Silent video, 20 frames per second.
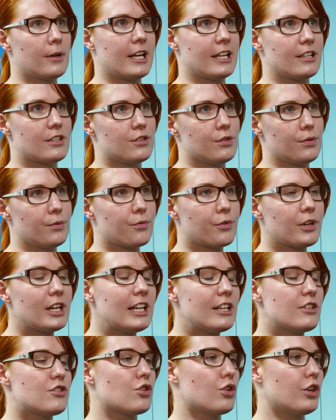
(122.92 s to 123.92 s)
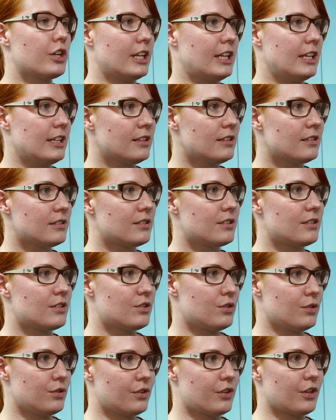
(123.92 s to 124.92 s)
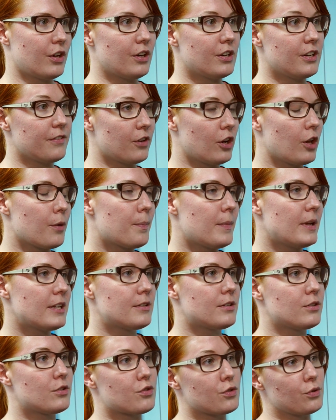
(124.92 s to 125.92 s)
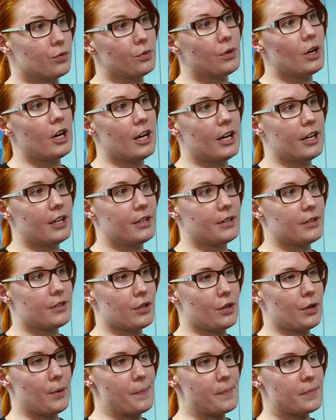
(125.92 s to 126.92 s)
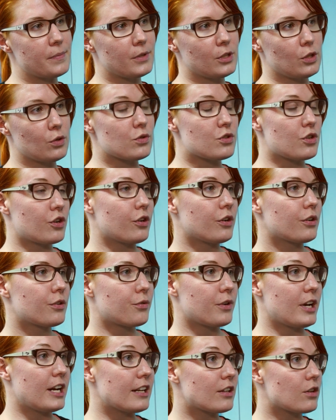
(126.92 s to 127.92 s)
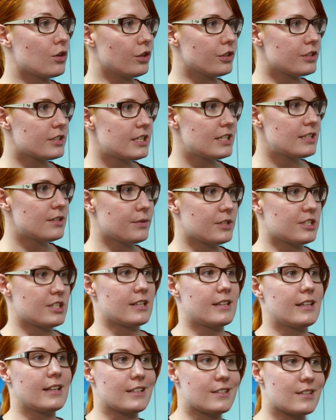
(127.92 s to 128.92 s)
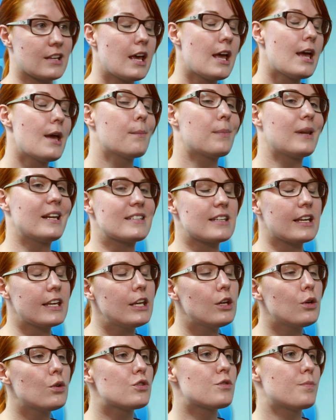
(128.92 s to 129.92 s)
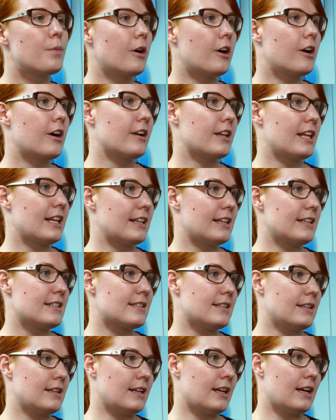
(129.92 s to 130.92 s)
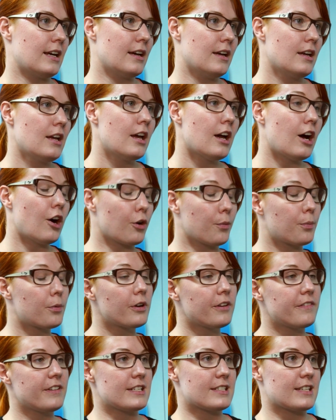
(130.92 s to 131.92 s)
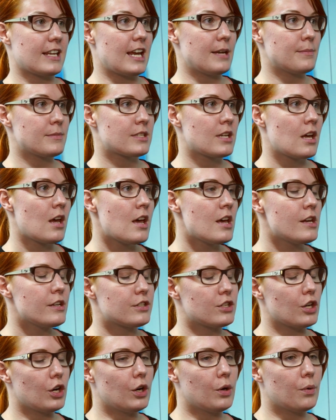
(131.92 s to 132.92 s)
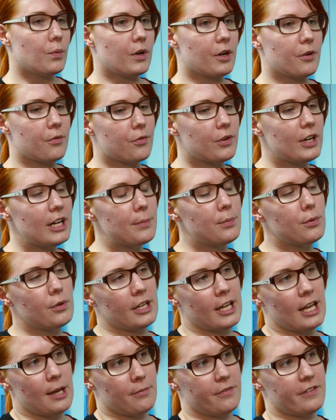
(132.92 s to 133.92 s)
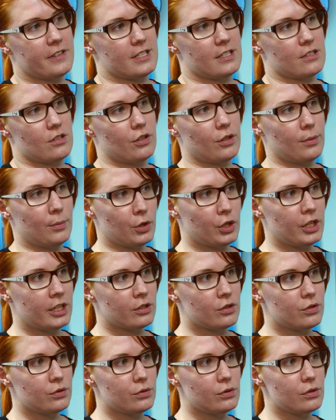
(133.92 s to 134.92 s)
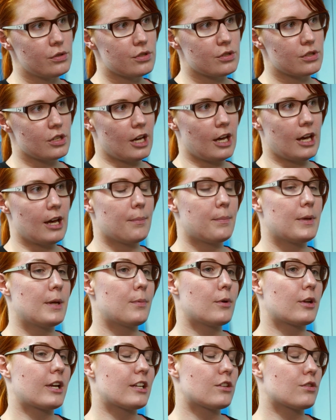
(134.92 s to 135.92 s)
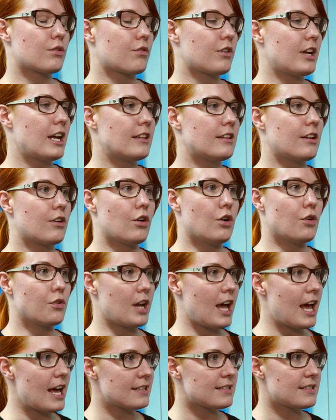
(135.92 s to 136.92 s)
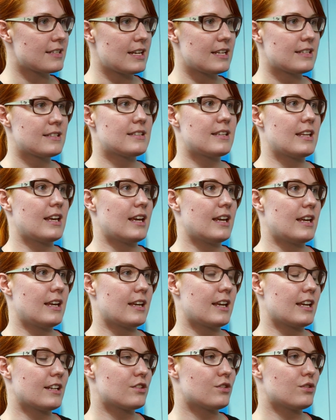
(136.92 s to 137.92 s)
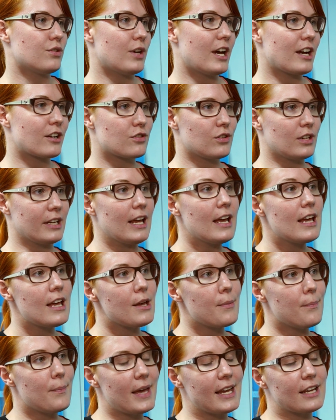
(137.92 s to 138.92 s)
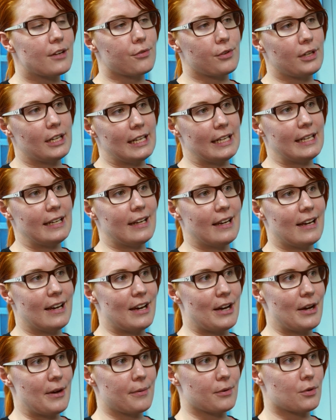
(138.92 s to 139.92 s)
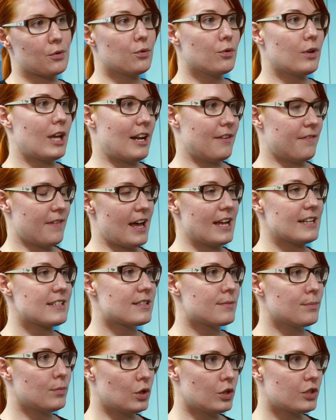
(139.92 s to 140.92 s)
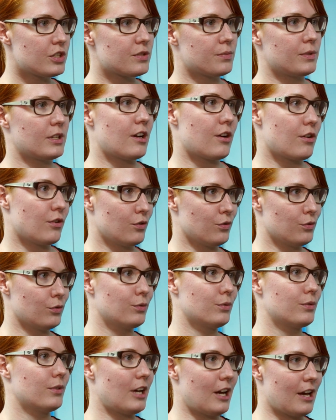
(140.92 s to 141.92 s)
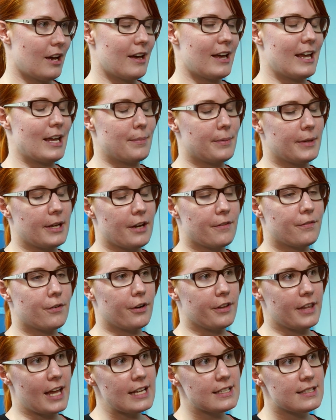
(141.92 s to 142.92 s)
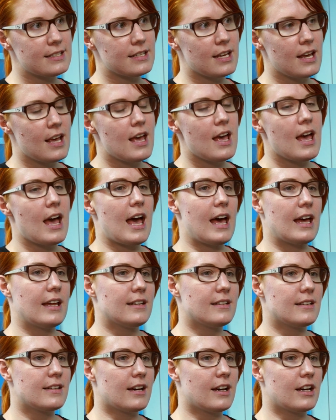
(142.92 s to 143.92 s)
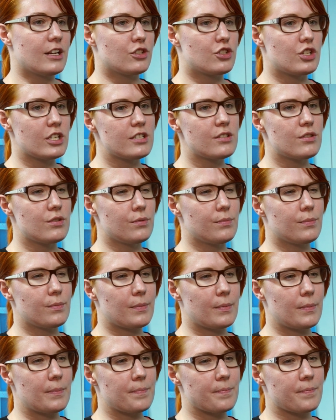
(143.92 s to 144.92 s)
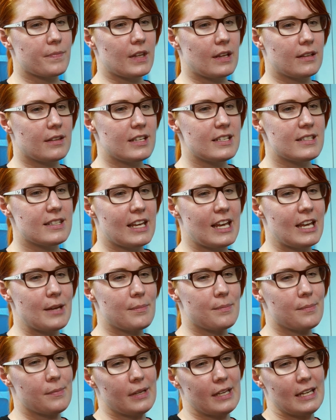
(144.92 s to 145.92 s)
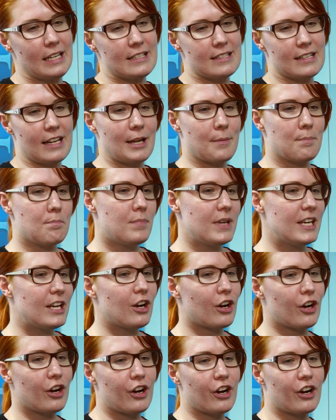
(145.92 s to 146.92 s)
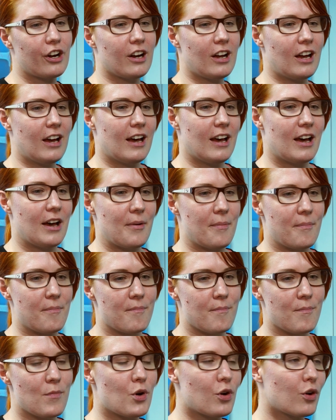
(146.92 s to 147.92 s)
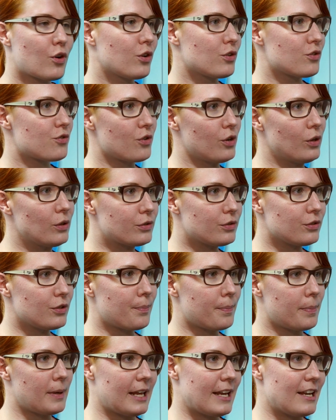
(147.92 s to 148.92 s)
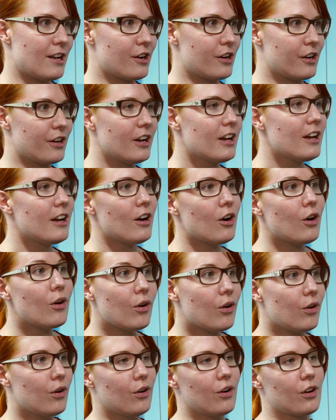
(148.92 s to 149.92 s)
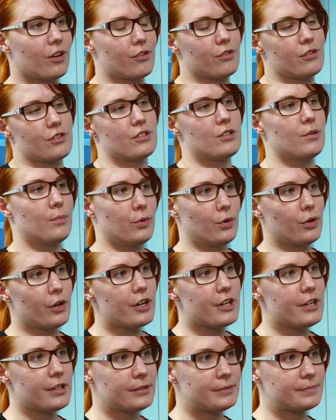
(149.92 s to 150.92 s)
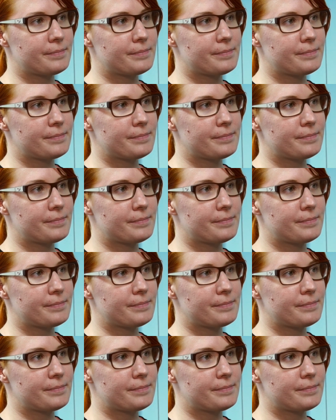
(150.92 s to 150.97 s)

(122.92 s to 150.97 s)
get to really join in to the development through the user-created content, which I think plays a huge part, at least in our previous games. So we're really putting emphasis on the modding tools. People get to create their own assets. They get to actually make really cool advanced mods with our new API for that. And this game, it's like bigger, more control to the player all across the board.